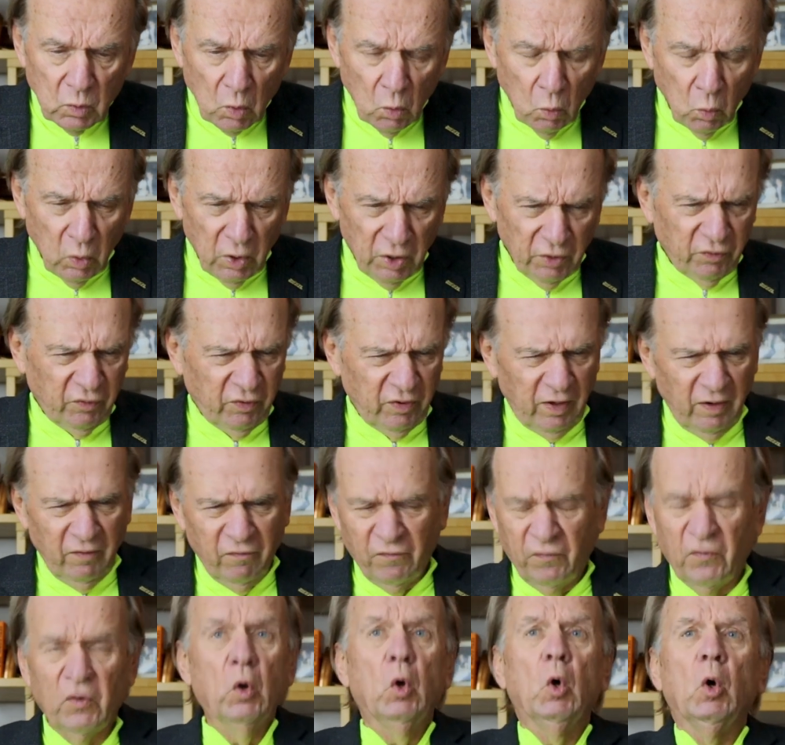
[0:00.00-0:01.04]
where she
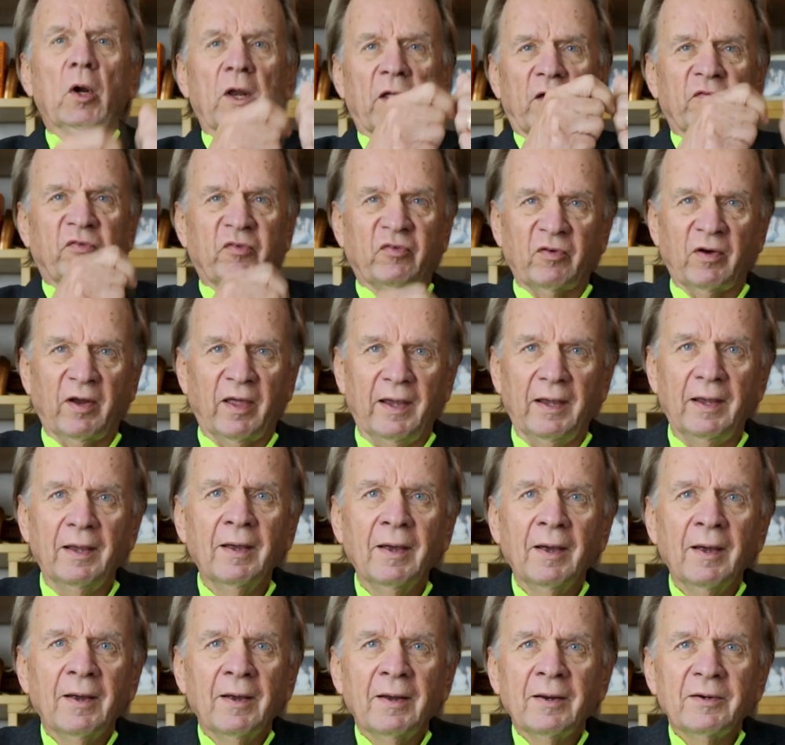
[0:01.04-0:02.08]
foolishly
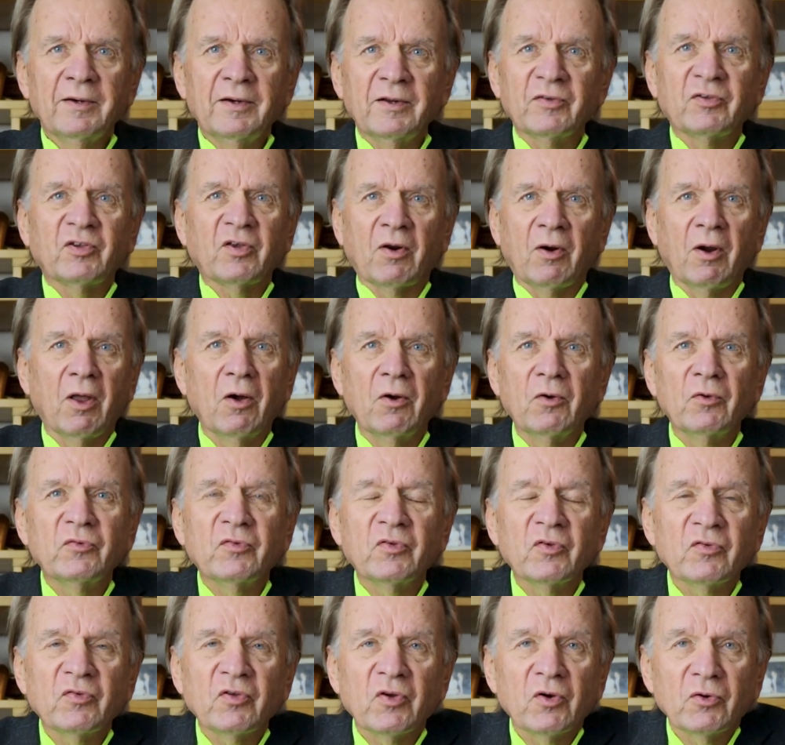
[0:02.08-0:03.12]

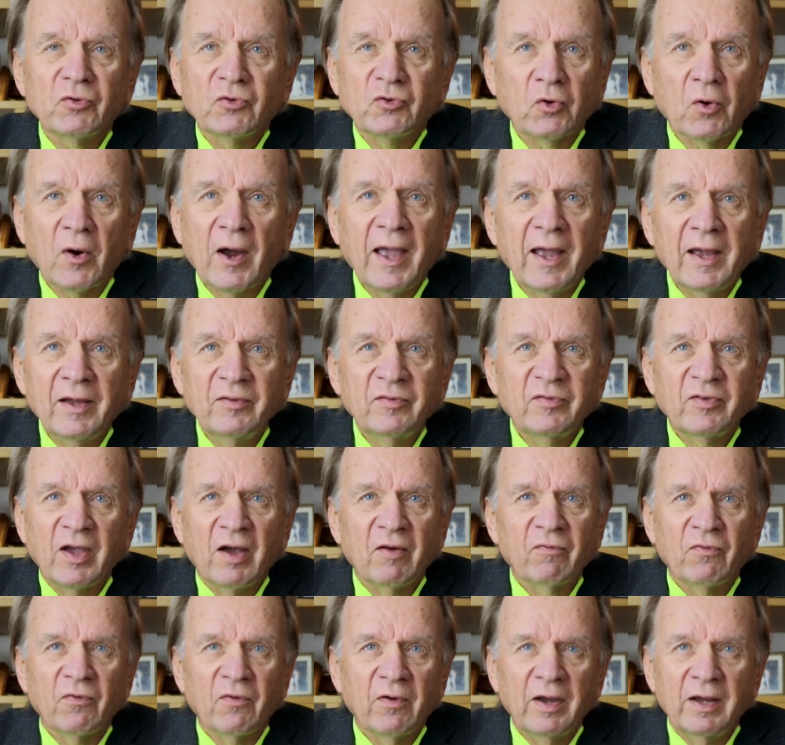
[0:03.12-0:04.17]
discloses her trades
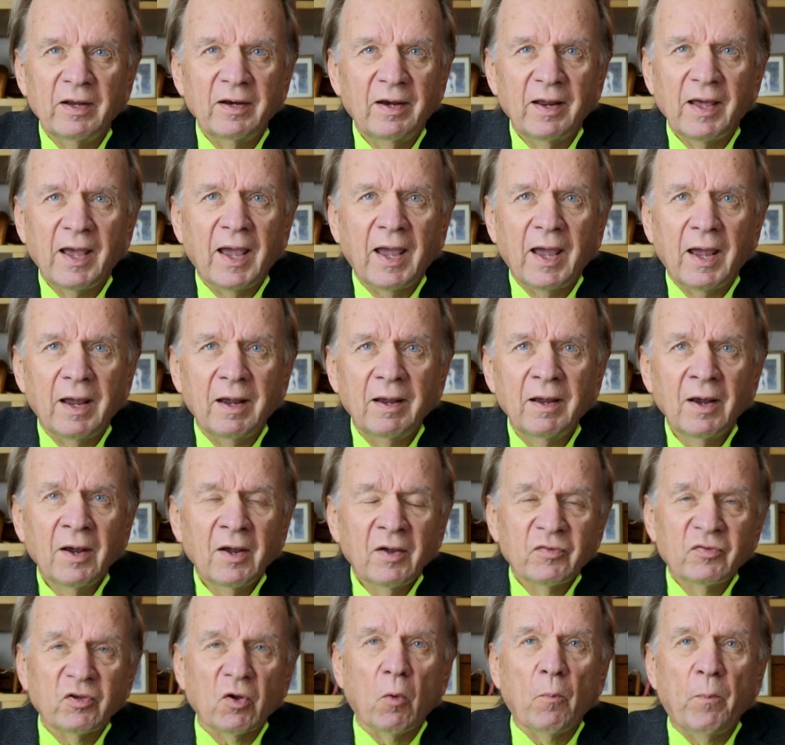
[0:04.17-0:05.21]
every day
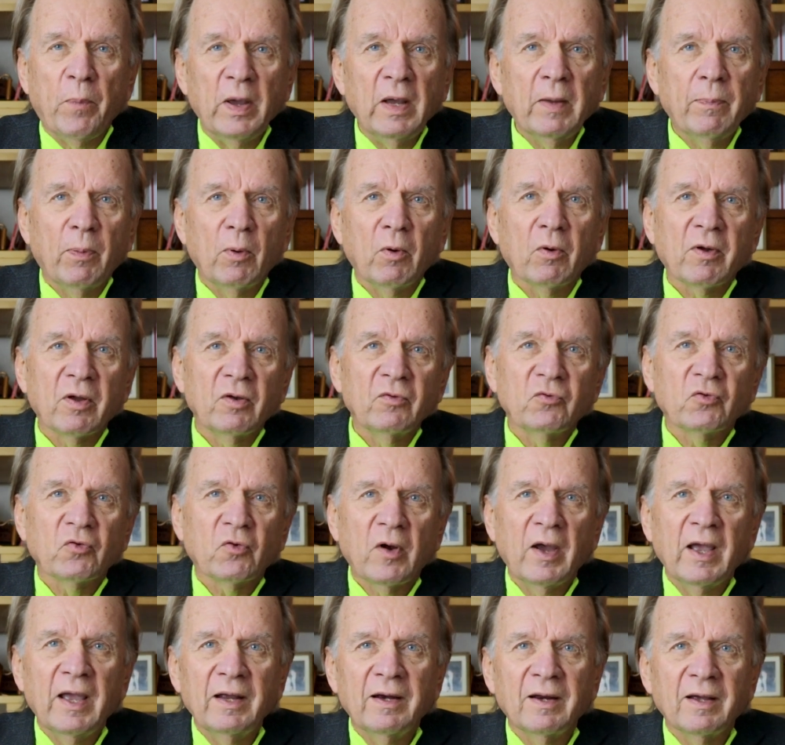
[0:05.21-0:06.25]
so people can
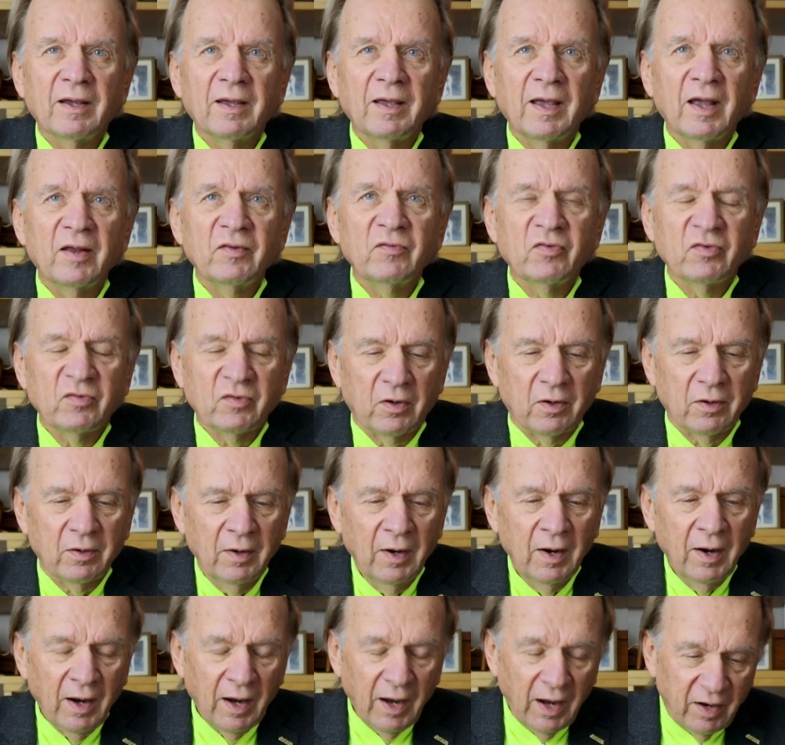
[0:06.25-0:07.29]
trade against her.
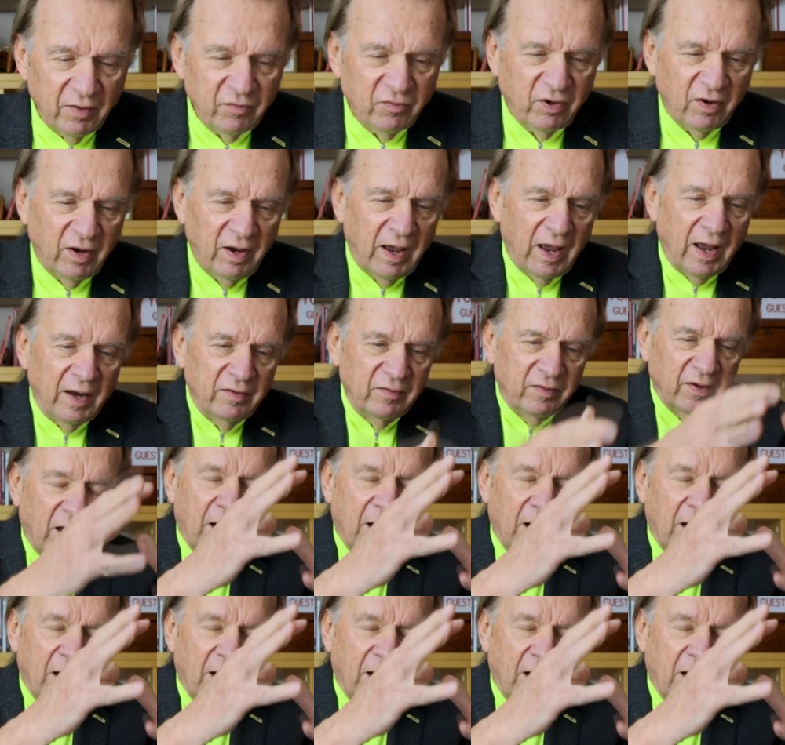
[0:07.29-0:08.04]
And she ends